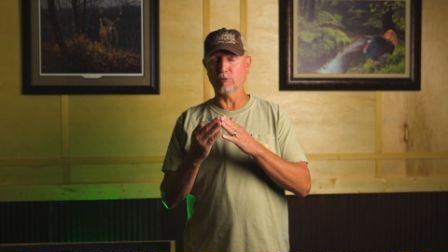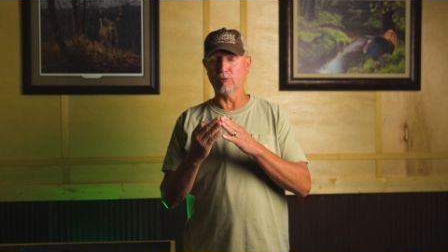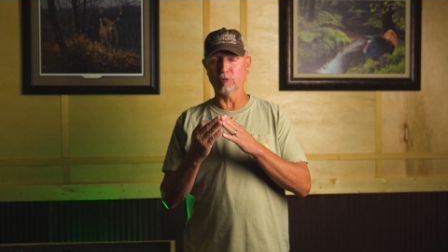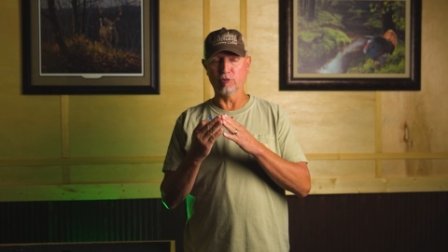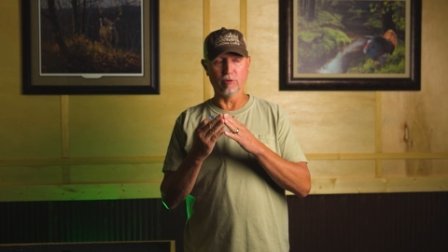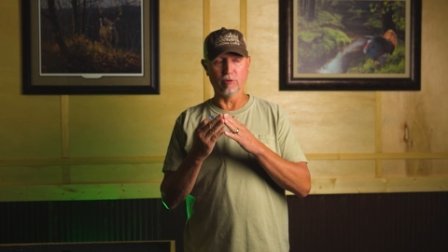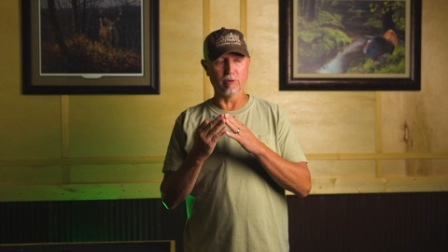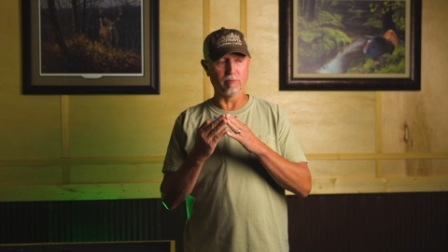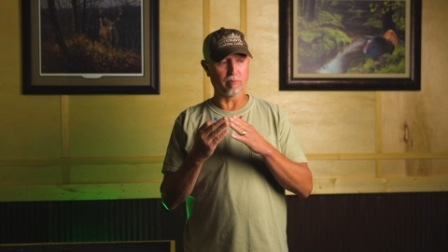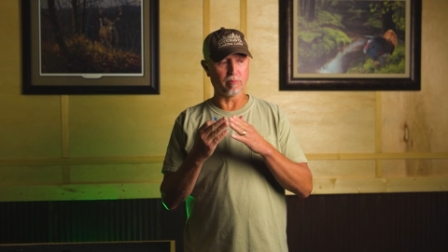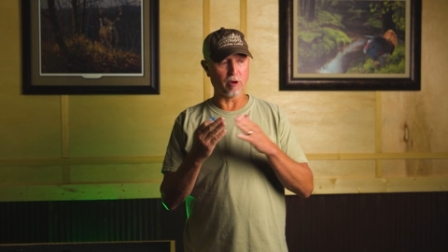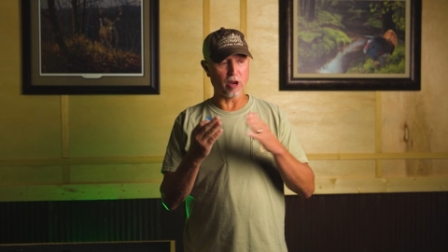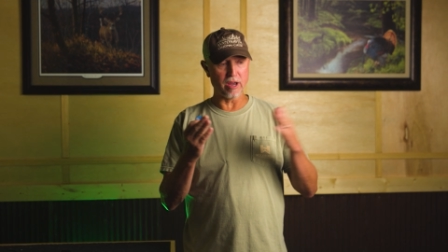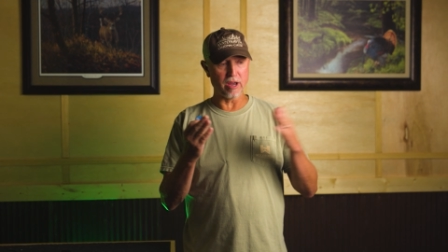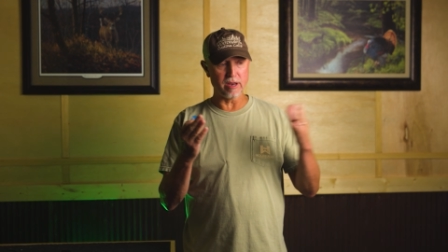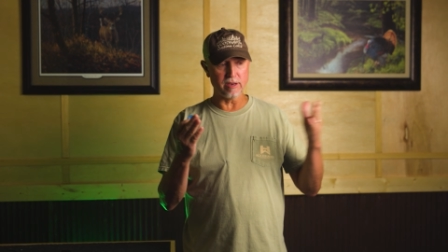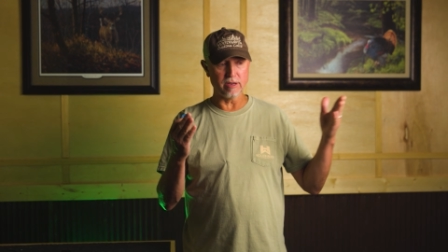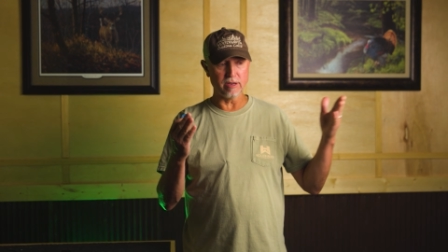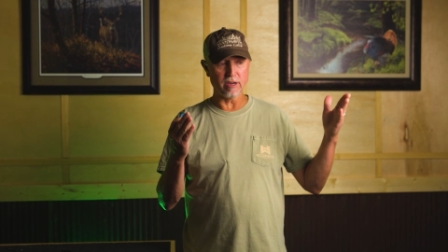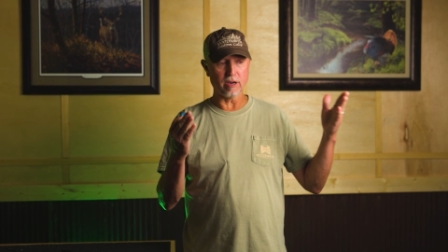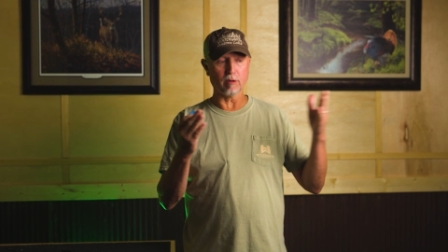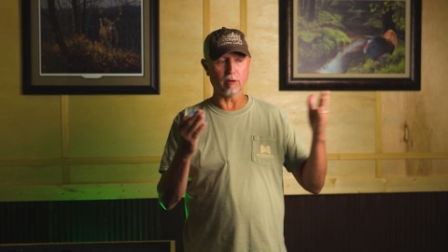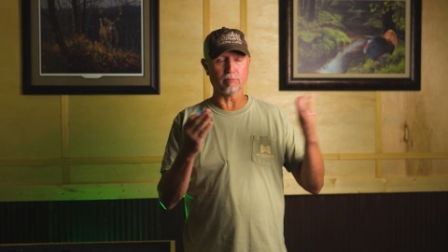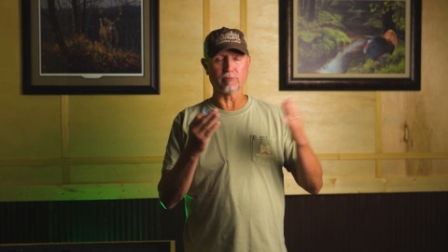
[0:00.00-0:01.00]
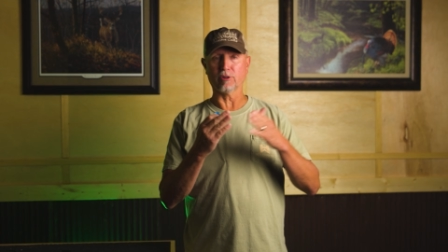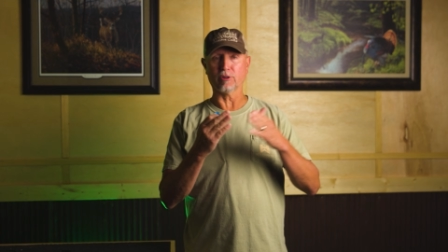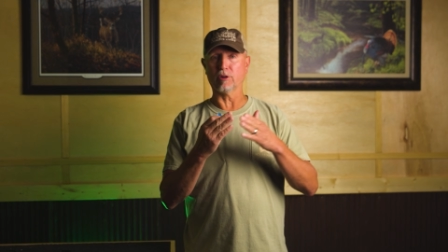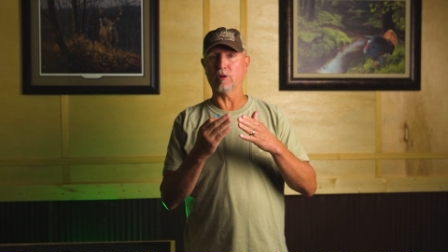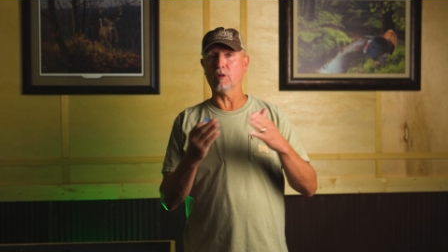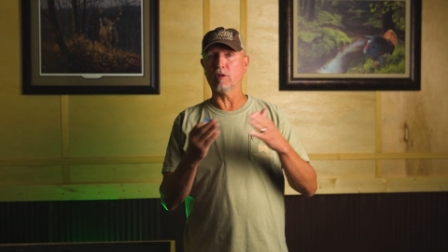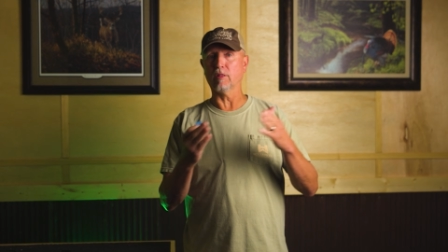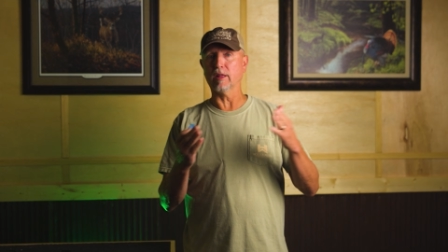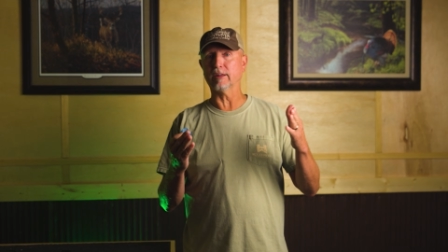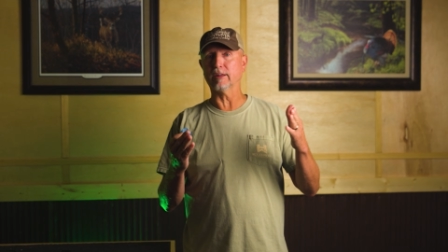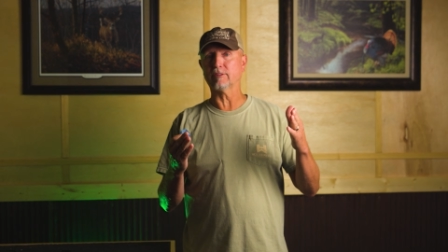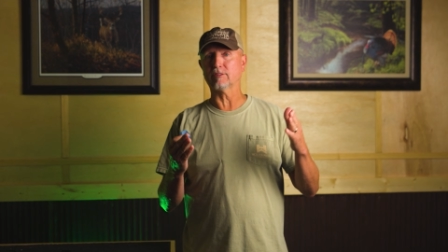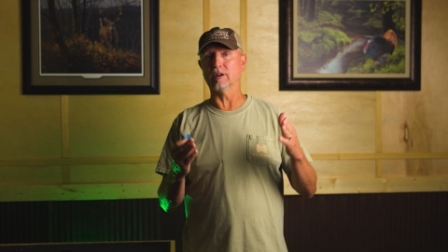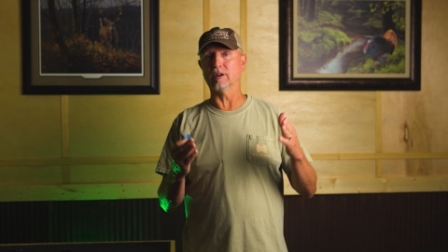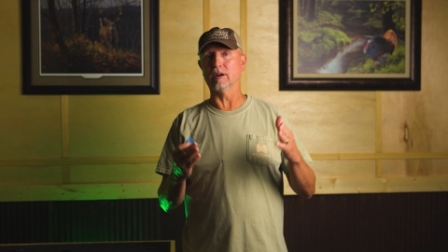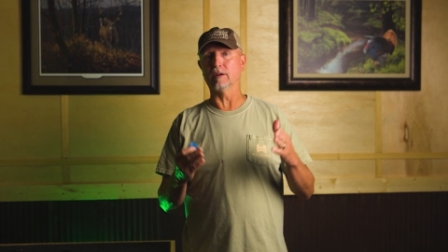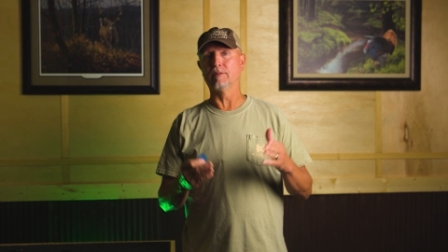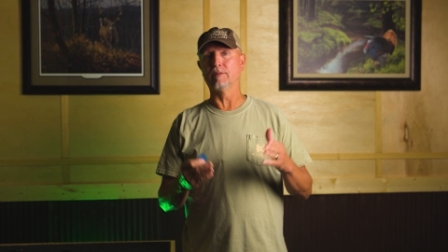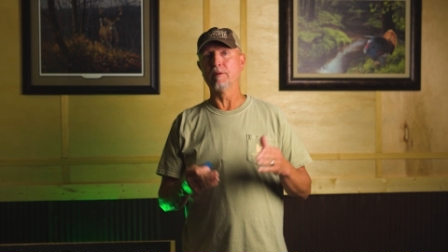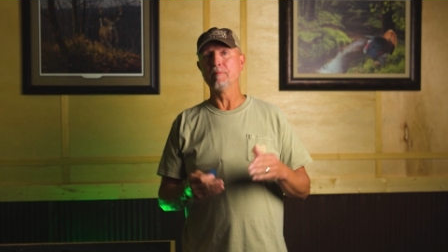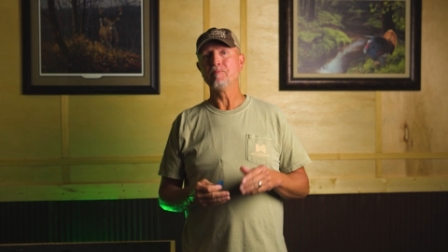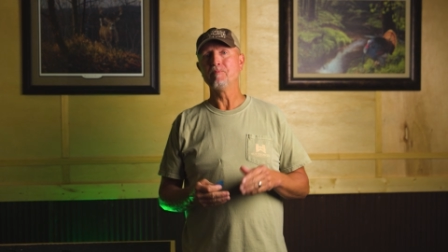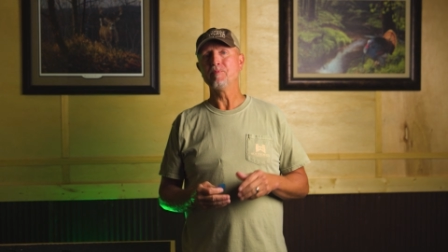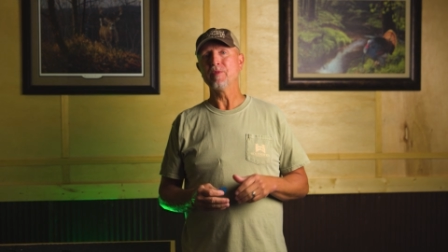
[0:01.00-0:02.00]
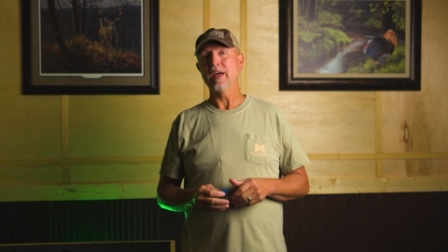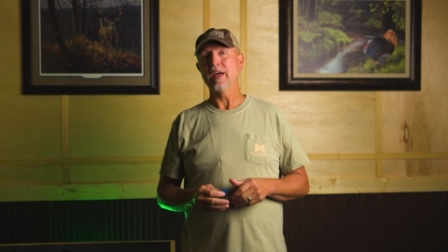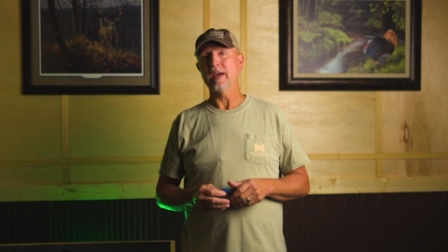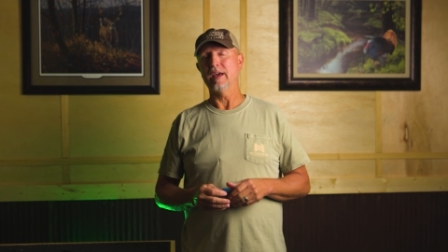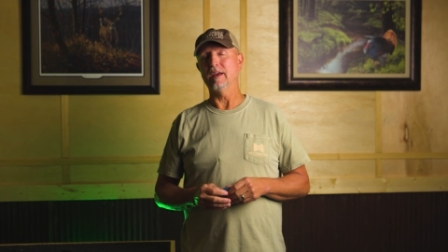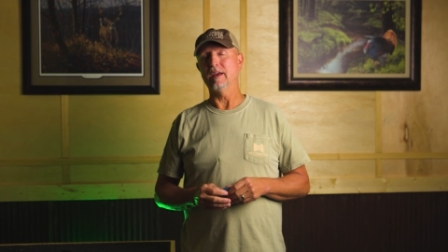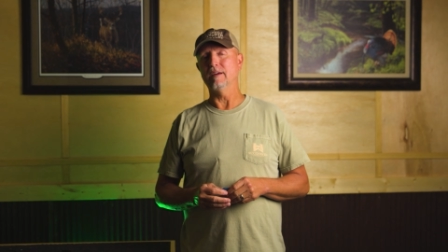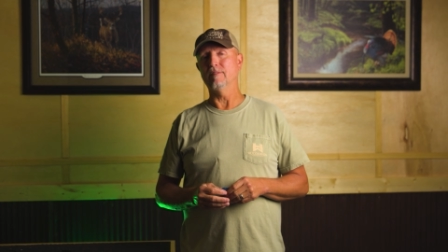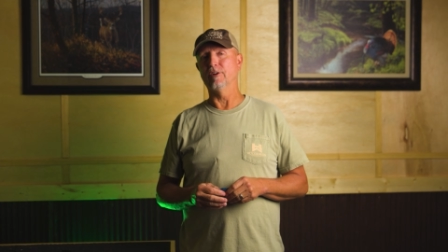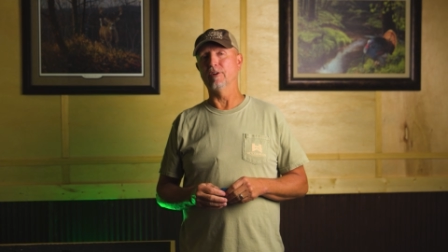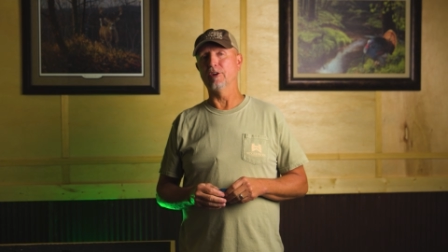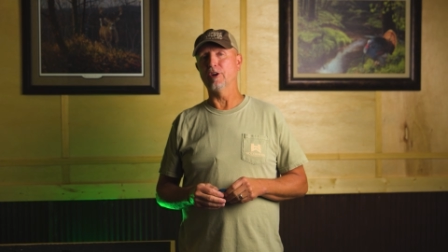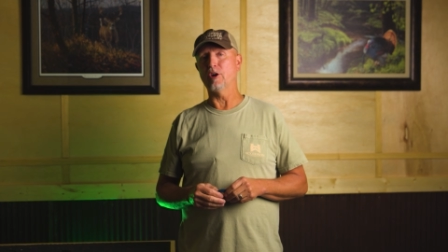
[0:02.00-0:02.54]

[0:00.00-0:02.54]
doing plain yelps and all that stuff. Even